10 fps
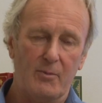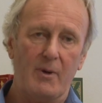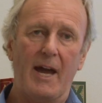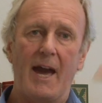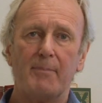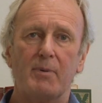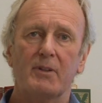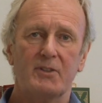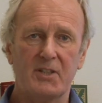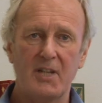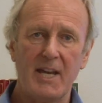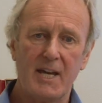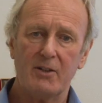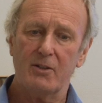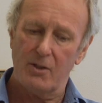from up to
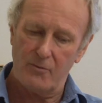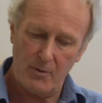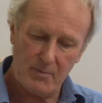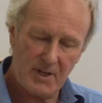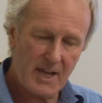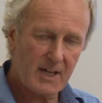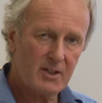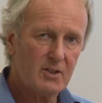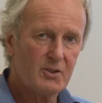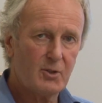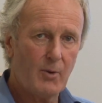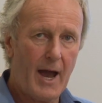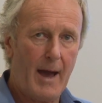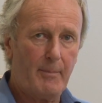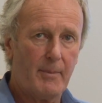down, from down to
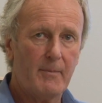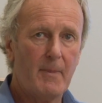up.